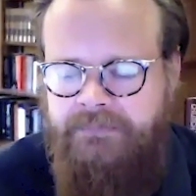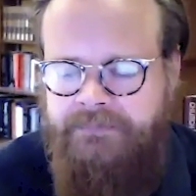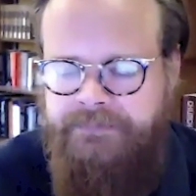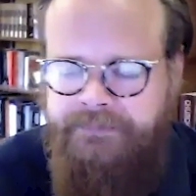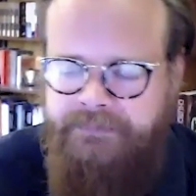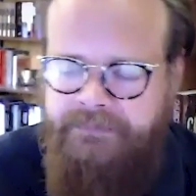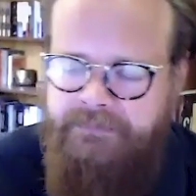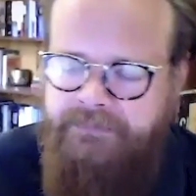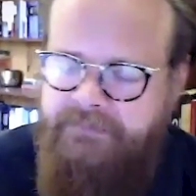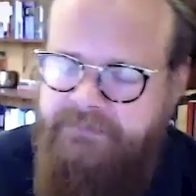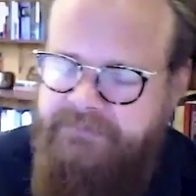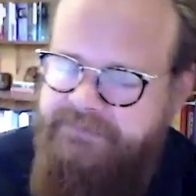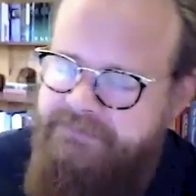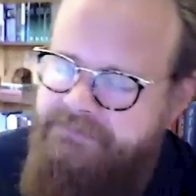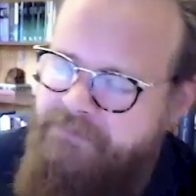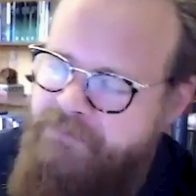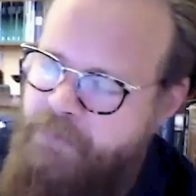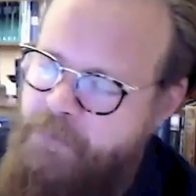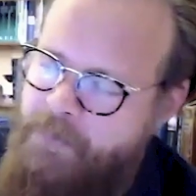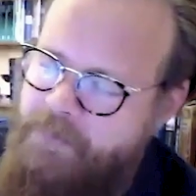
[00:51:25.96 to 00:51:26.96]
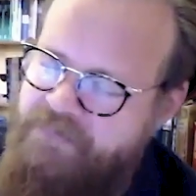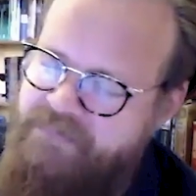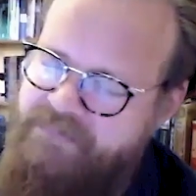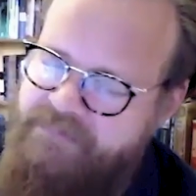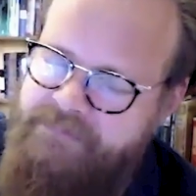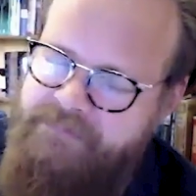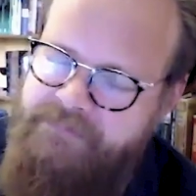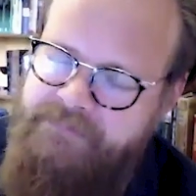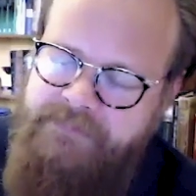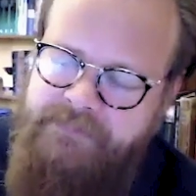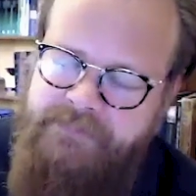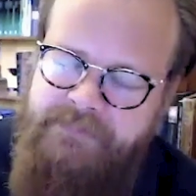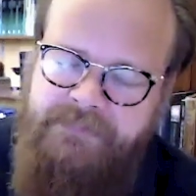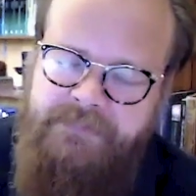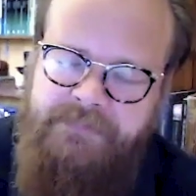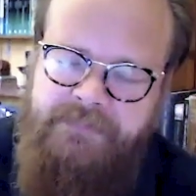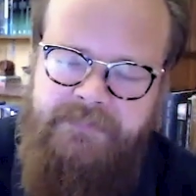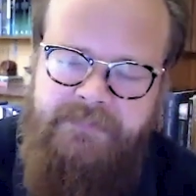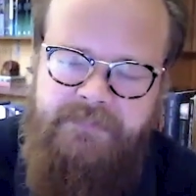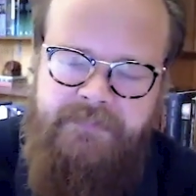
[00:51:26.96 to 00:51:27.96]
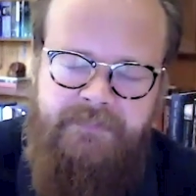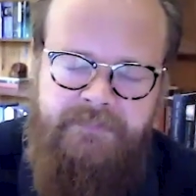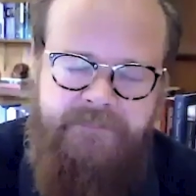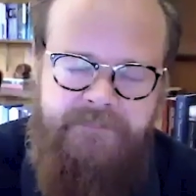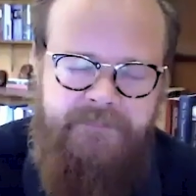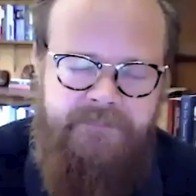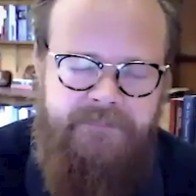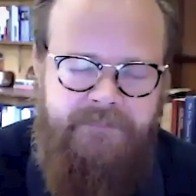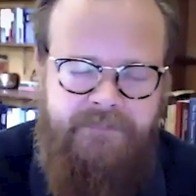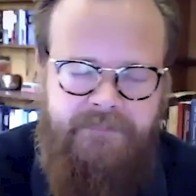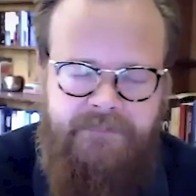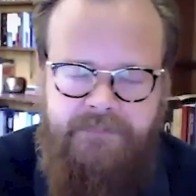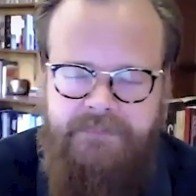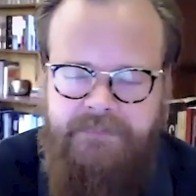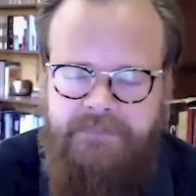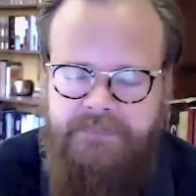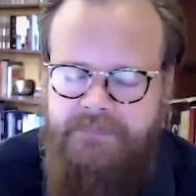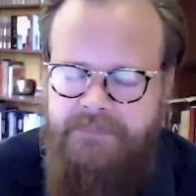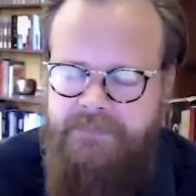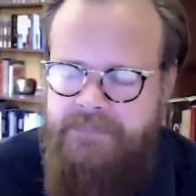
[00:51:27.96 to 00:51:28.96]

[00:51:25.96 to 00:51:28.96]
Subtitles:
[no speech]